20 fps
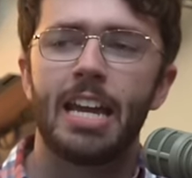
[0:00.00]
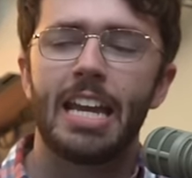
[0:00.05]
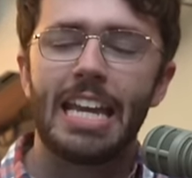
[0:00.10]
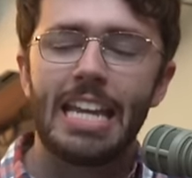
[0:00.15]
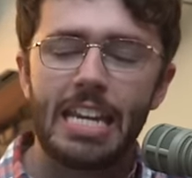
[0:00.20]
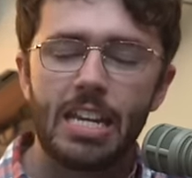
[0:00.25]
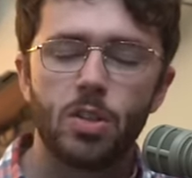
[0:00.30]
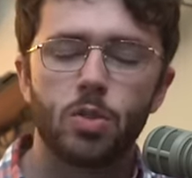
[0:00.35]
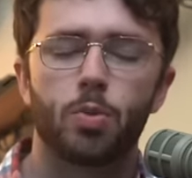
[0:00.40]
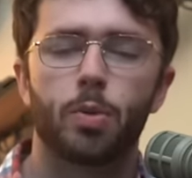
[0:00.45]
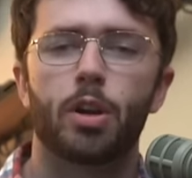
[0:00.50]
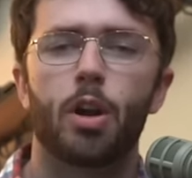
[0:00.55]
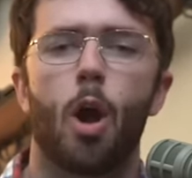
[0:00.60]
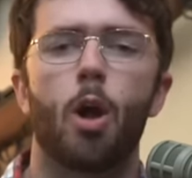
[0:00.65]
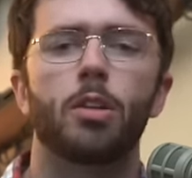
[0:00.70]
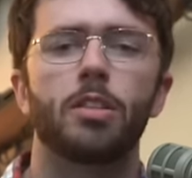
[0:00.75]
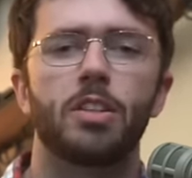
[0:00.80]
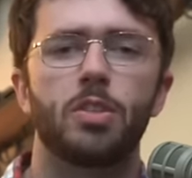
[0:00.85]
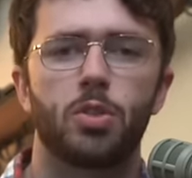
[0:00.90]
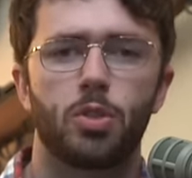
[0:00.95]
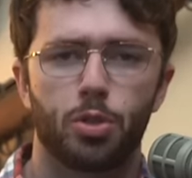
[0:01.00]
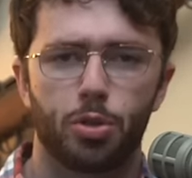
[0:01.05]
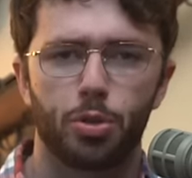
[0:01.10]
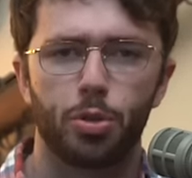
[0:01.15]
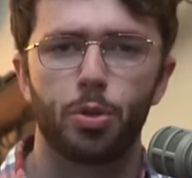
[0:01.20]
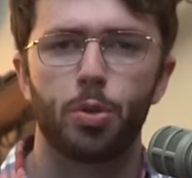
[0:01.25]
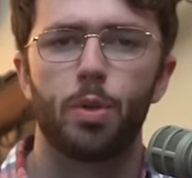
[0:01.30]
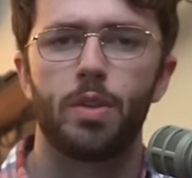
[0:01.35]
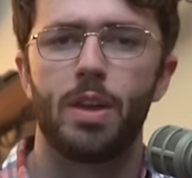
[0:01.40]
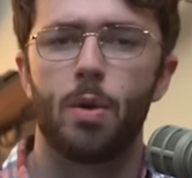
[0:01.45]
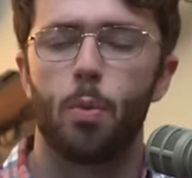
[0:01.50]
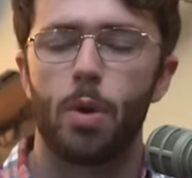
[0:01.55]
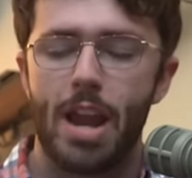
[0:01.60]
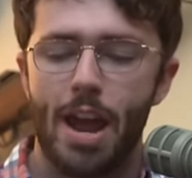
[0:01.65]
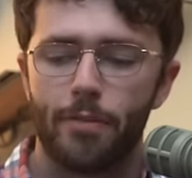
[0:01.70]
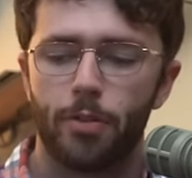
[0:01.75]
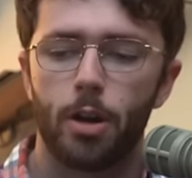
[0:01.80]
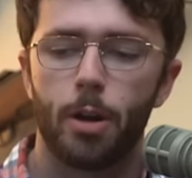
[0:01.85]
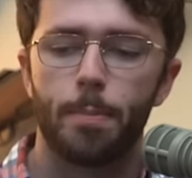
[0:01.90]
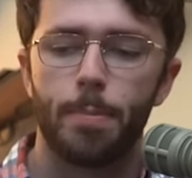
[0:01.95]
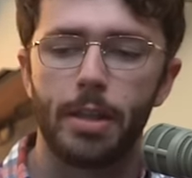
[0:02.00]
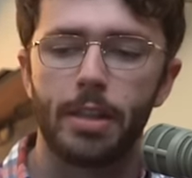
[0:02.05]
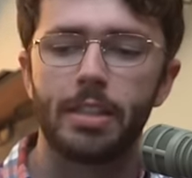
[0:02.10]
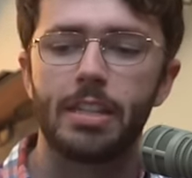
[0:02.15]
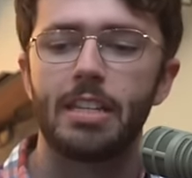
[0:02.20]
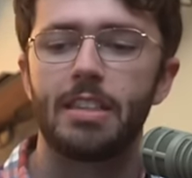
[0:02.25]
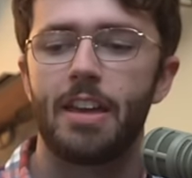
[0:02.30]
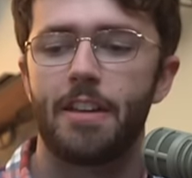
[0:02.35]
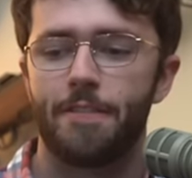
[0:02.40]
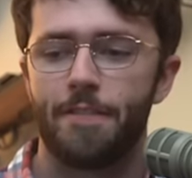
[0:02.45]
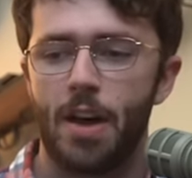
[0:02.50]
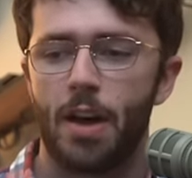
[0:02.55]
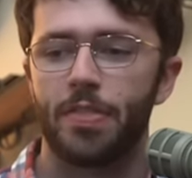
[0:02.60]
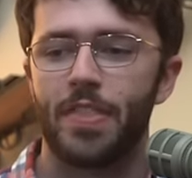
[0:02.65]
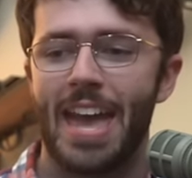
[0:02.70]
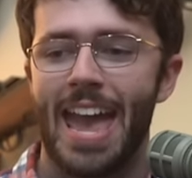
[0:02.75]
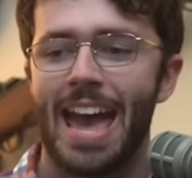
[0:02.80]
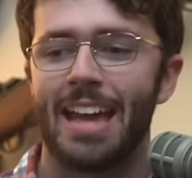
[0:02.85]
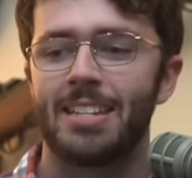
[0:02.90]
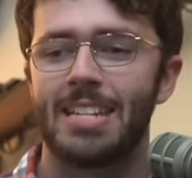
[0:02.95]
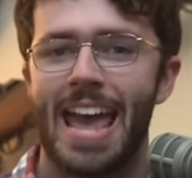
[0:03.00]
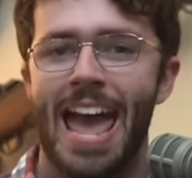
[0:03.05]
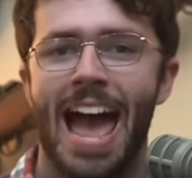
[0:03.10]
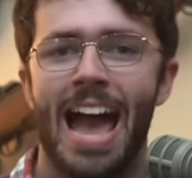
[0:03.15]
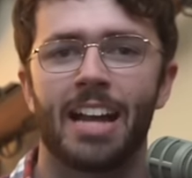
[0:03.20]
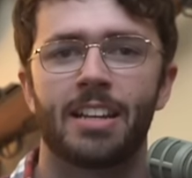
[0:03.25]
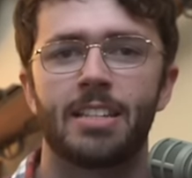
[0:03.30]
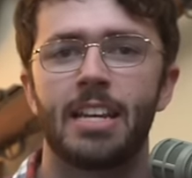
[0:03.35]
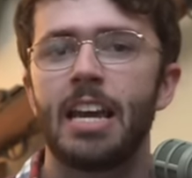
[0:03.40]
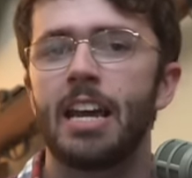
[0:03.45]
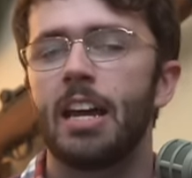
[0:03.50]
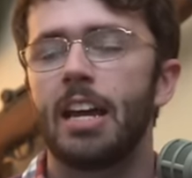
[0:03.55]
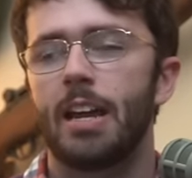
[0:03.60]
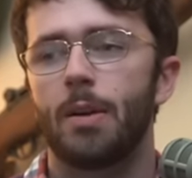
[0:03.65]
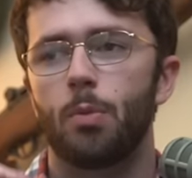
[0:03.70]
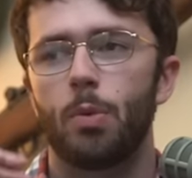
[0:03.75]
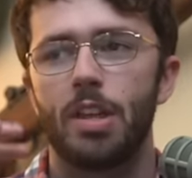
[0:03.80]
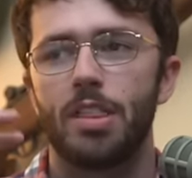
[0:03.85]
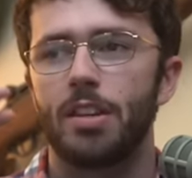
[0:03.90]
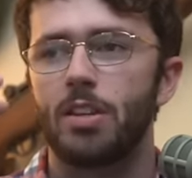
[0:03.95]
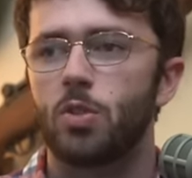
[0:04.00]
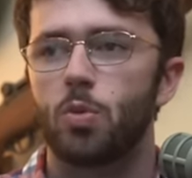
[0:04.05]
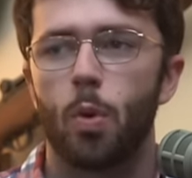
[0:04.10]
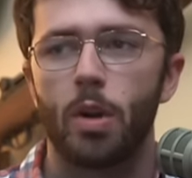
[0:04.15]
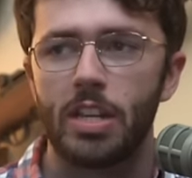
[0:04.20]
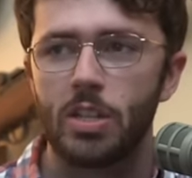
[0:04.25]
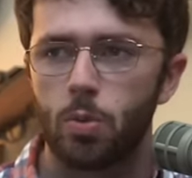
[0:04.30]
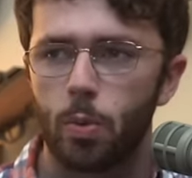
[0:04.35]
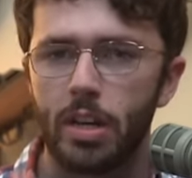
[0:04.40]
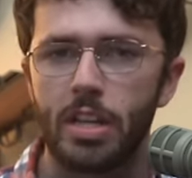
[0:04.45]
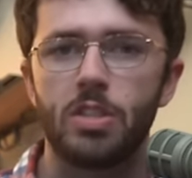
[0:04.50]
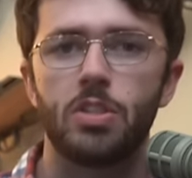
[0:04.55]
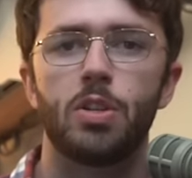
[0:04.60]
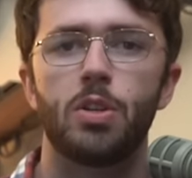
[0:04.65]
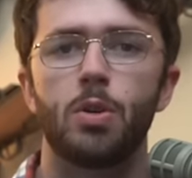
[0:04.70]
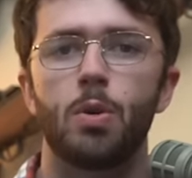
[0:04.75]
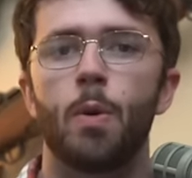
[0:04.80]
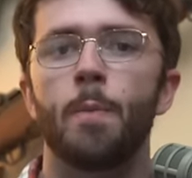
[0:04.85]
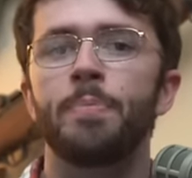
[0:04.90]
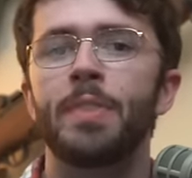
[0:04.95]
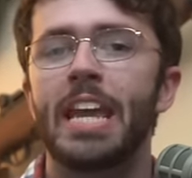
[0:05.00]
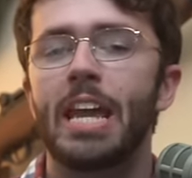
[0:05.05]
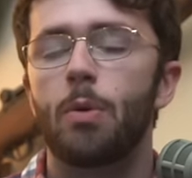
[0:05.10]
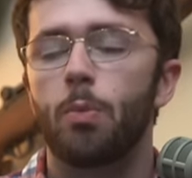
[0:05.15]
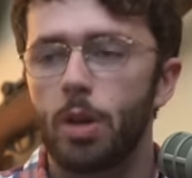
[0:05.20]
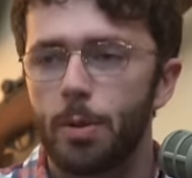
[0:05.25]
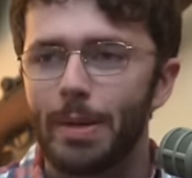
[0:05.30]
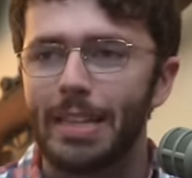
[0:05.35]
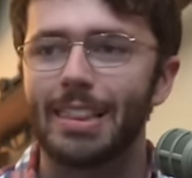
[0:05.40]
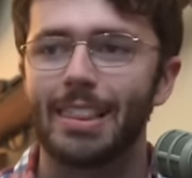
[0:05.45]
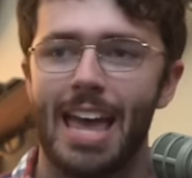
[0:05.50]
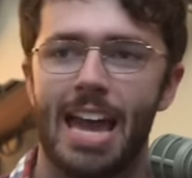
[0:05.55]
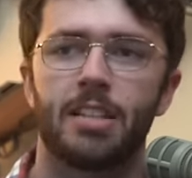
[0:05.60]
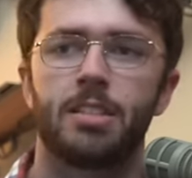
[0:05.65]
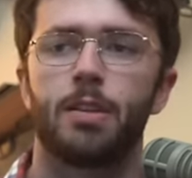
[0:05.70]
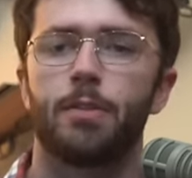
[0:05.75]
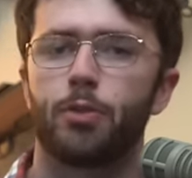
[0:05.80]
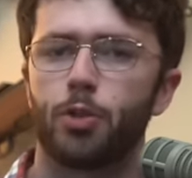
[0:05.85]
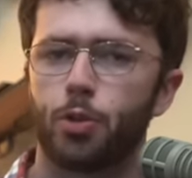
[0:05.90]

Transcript: It is regardless true that whatever ability they felt they had to act Within 2022, it would have been less if